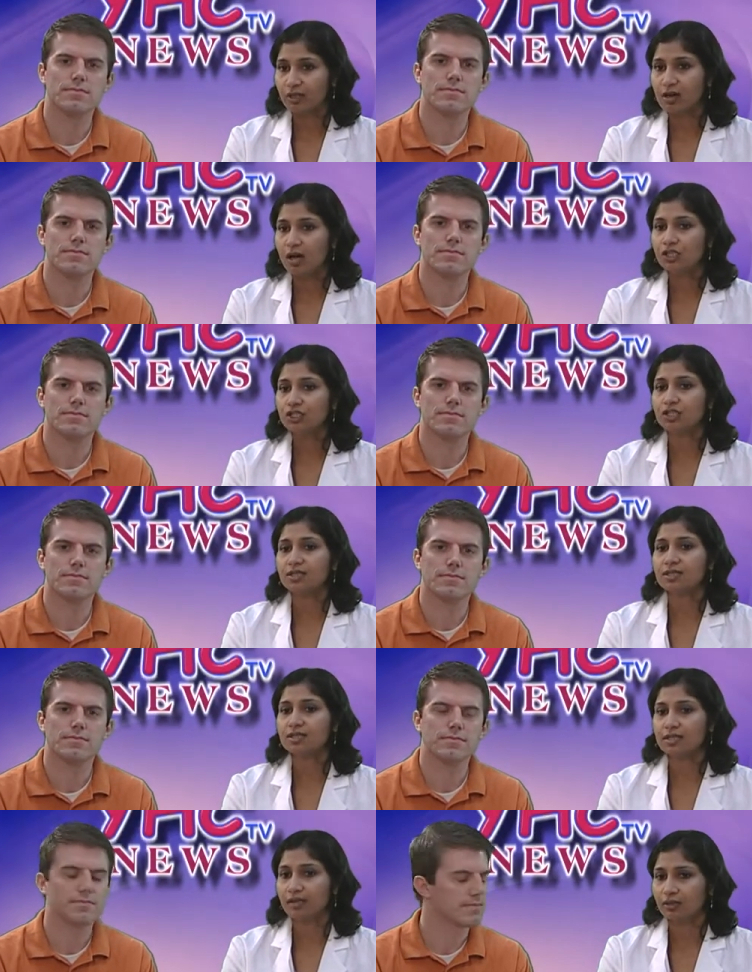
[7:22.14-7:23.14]

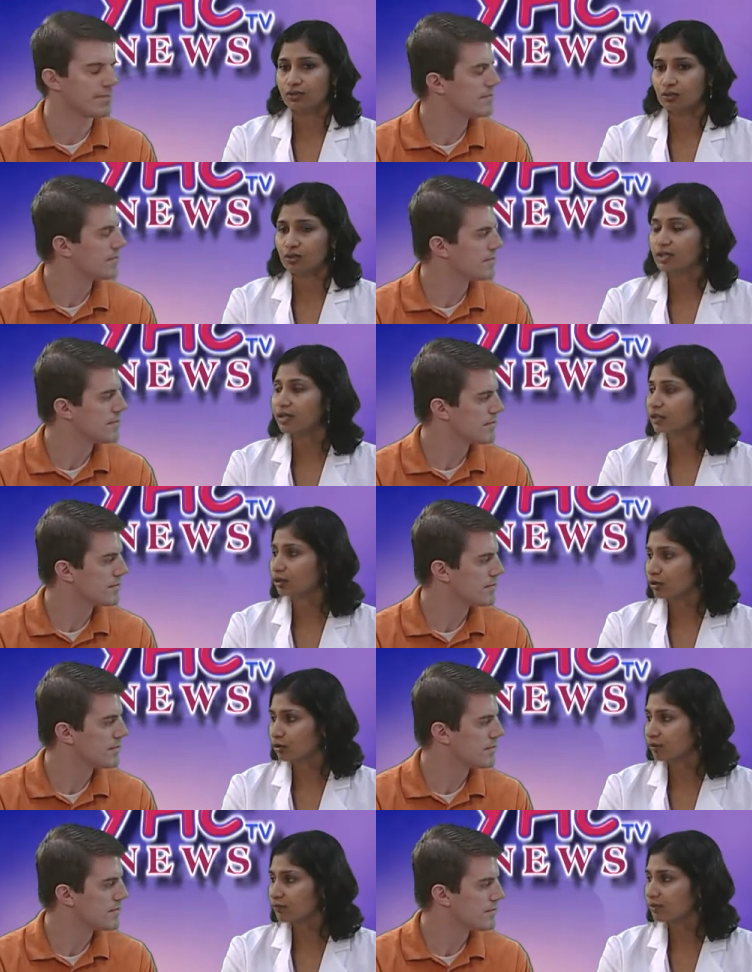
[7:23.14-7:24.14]
Speaker 1: cautious and should take
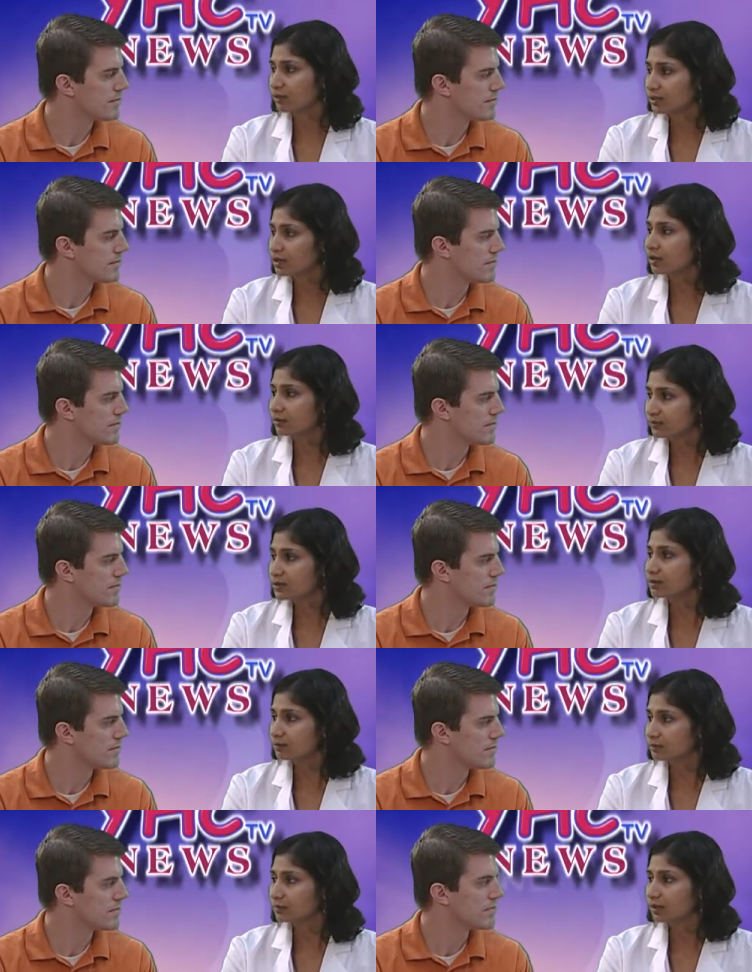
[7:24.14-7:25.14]
care of ourselves
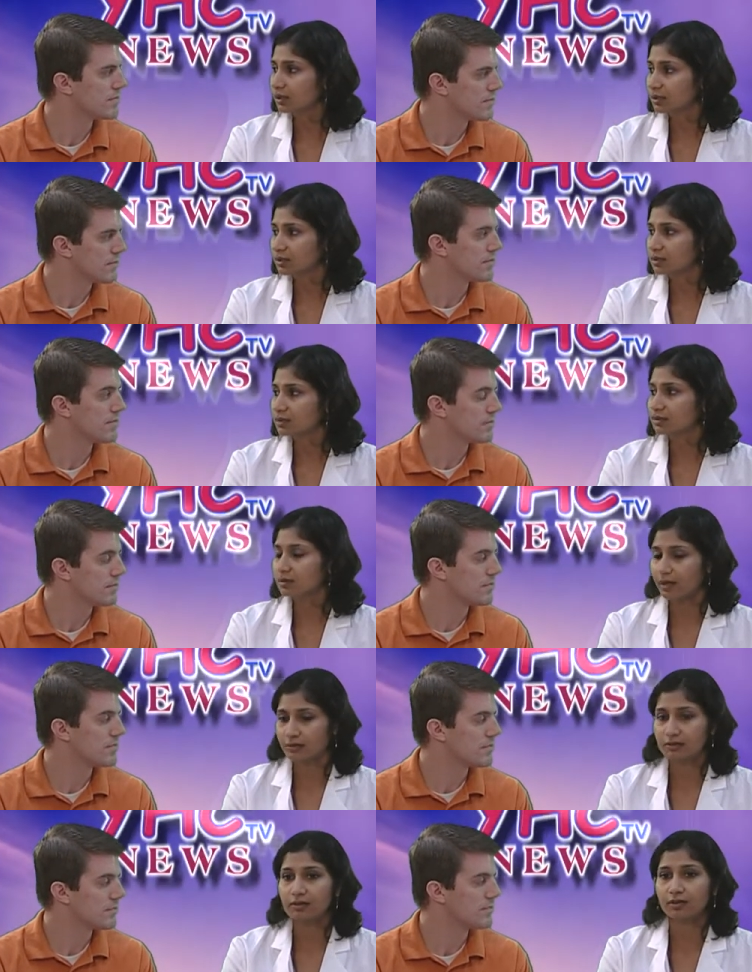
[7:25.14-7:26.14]
and get
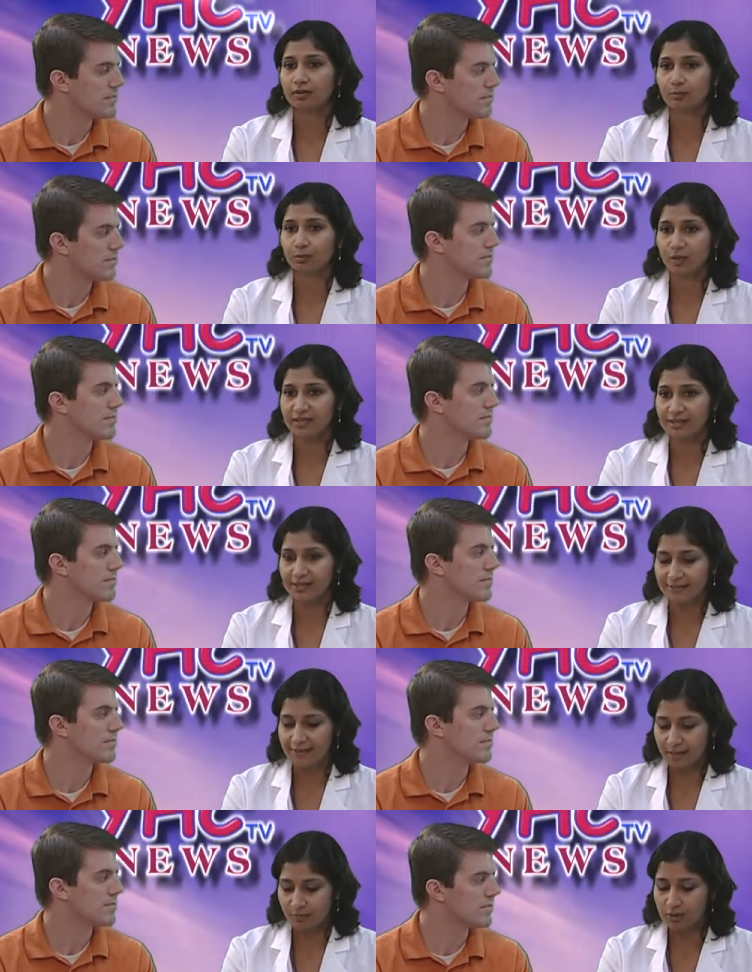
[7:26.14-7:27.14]
the breast
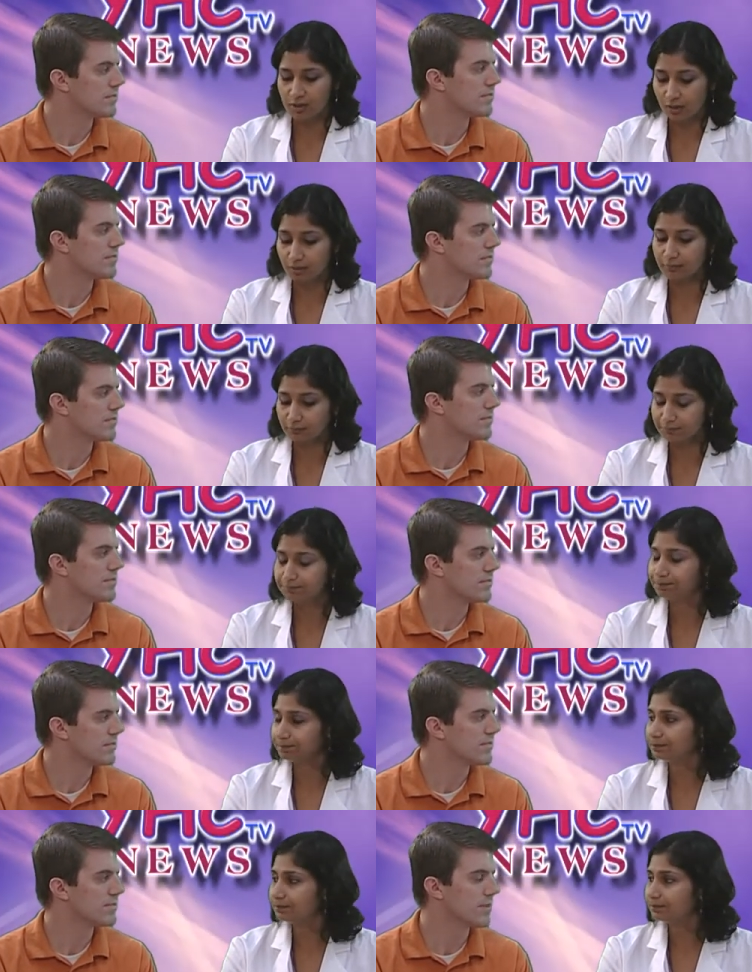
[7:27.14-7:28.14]
exam done.
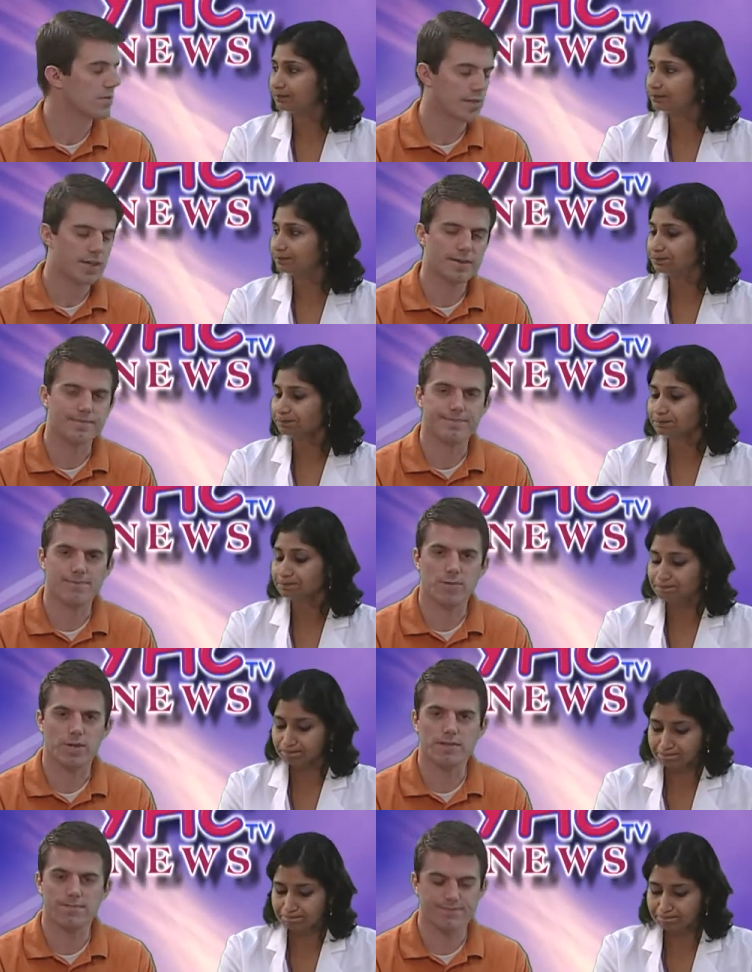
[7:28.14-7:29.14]
Speaker 2: Okay.
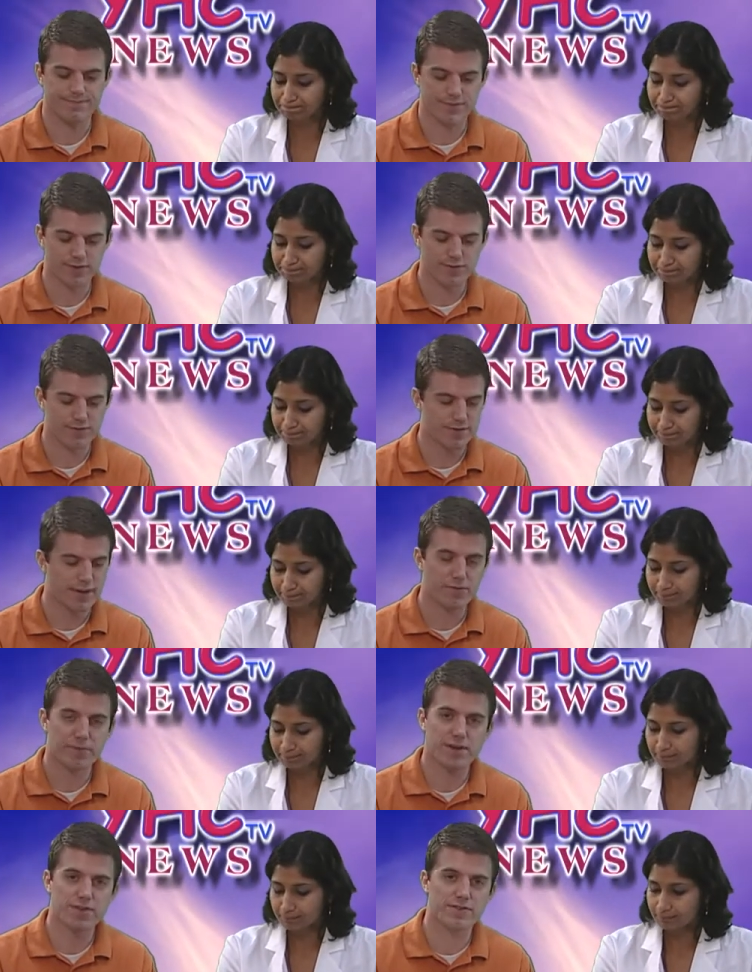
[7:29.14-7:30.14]
Well, this Tuesday will
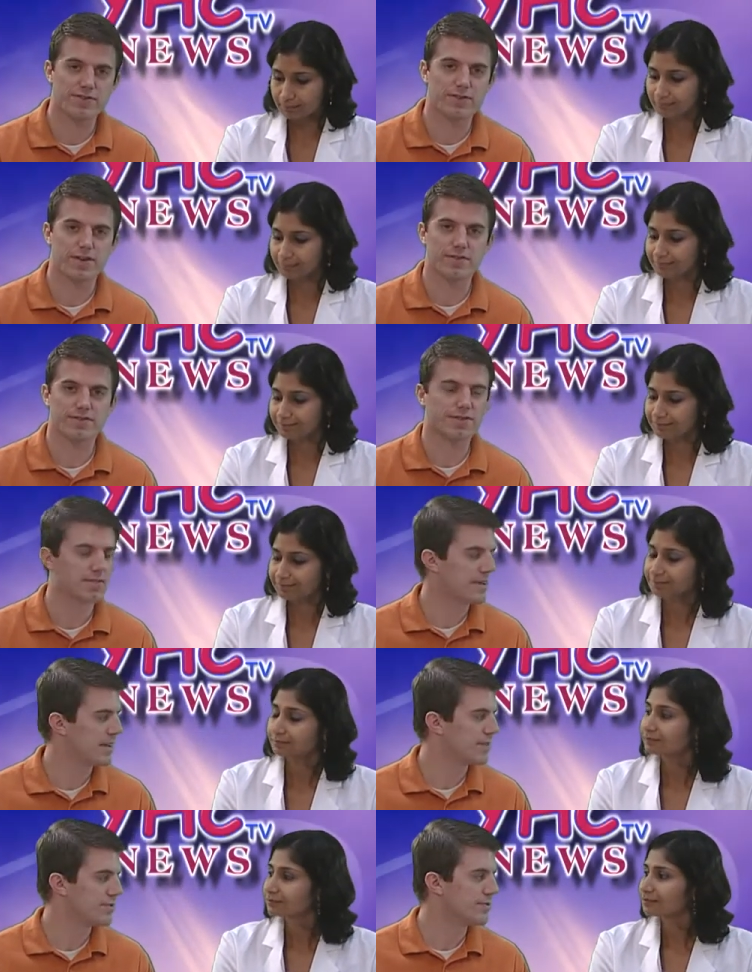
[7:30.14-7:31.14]
be a good start to come
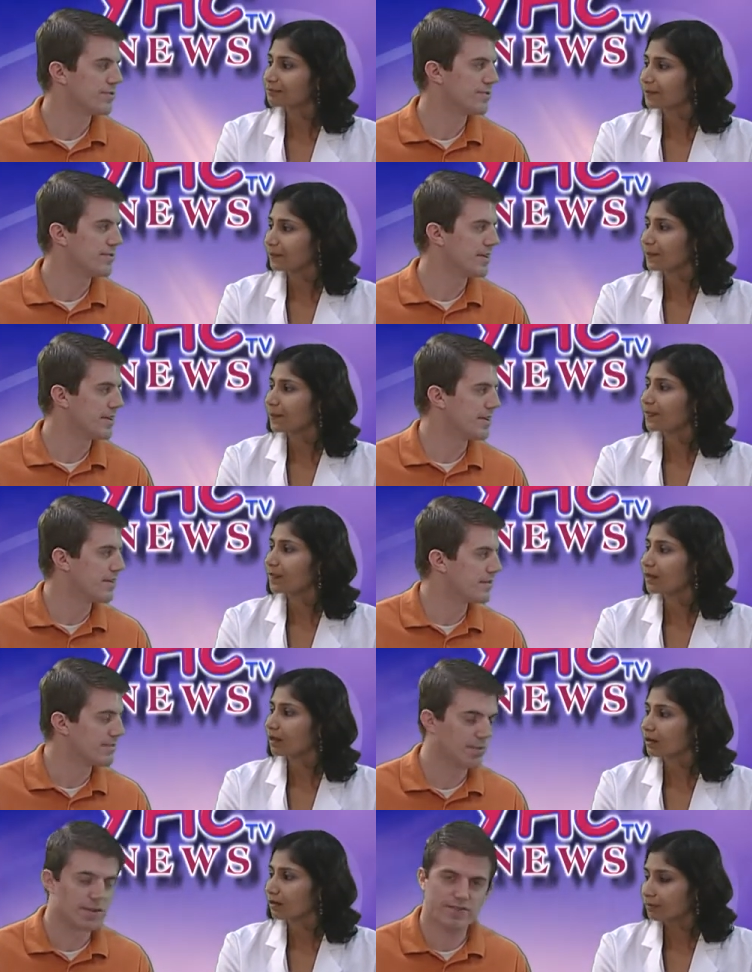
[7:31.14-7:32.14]
down to the
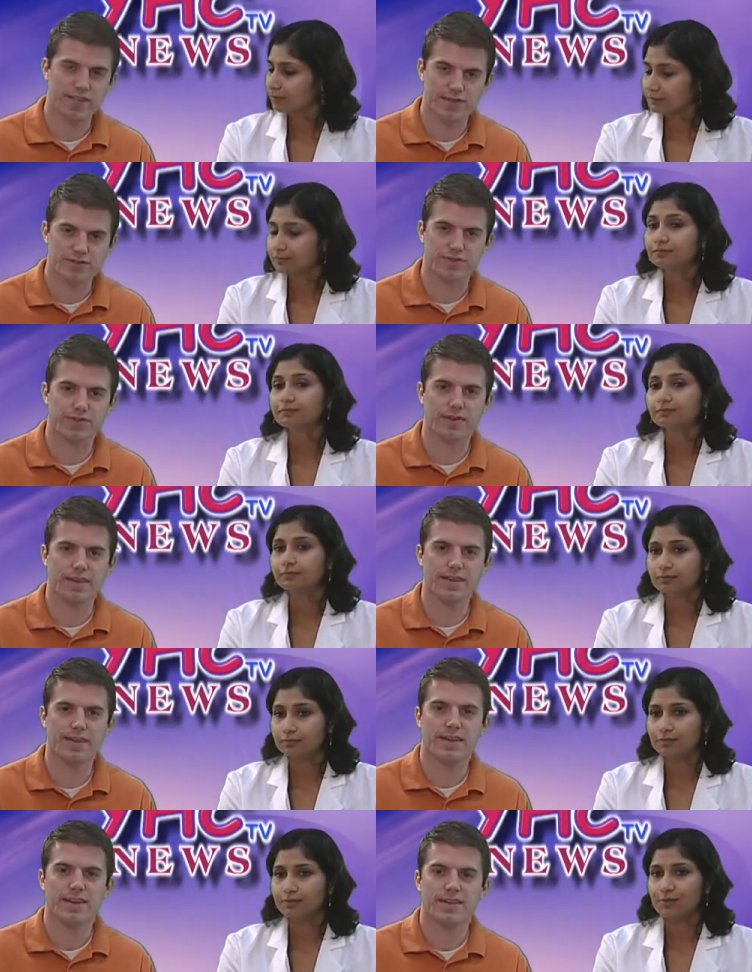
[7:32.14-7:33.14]
breast cancer
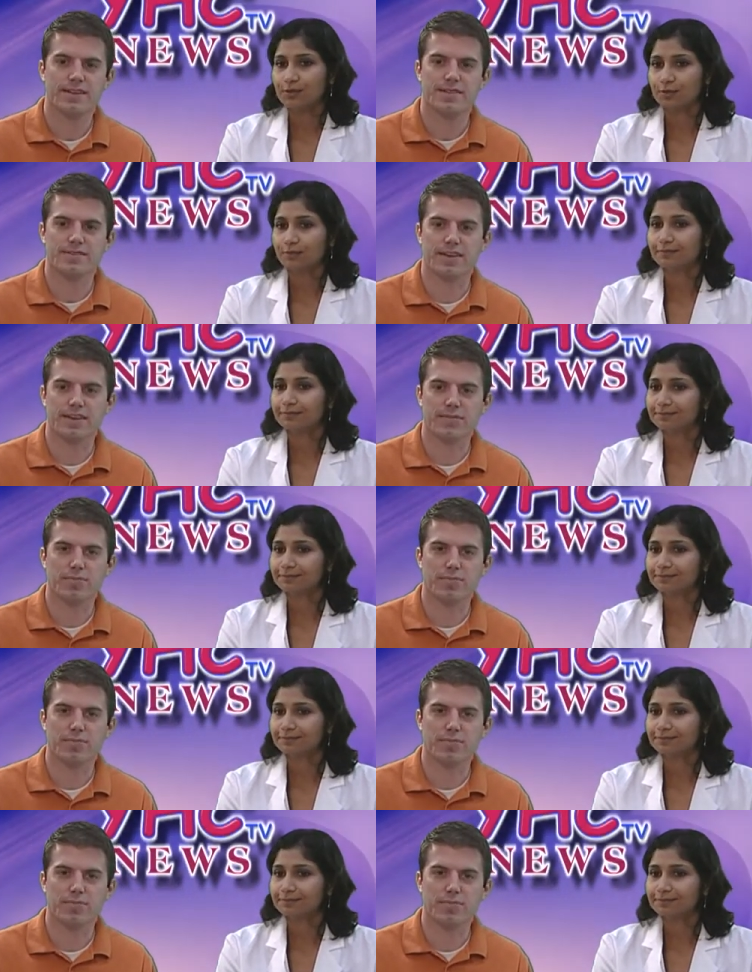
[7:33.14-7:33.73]
screening taking